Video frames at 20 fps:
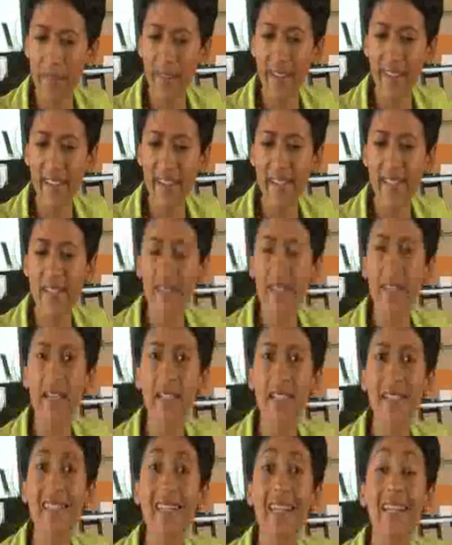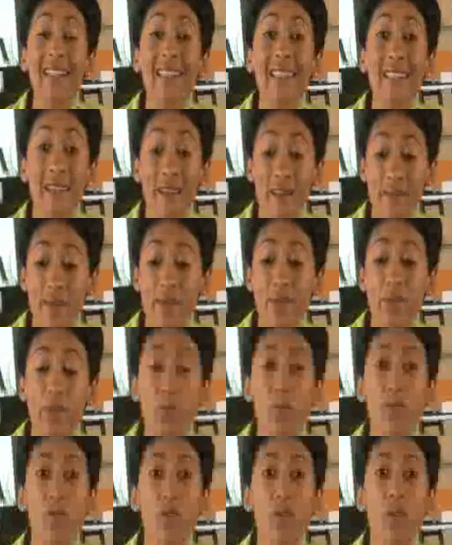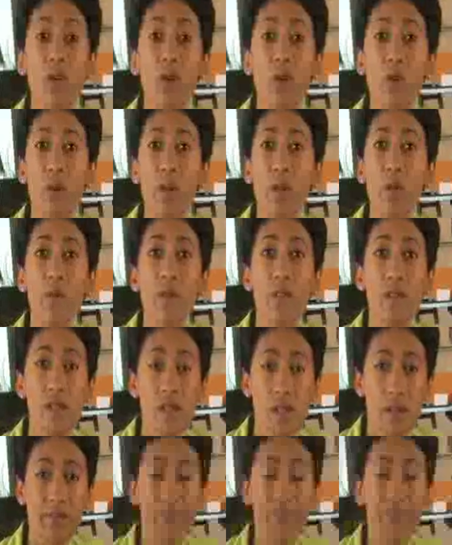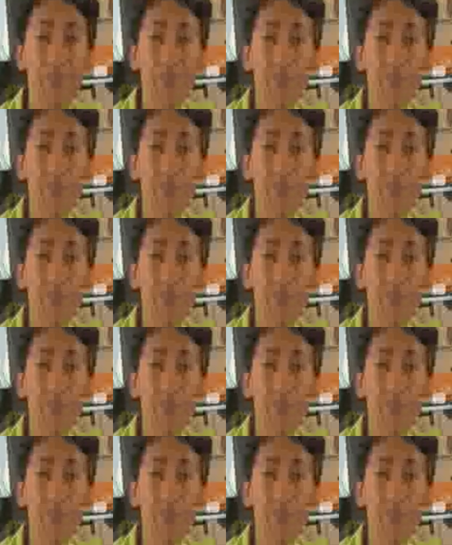And I guess a nice light curry would also go well with this.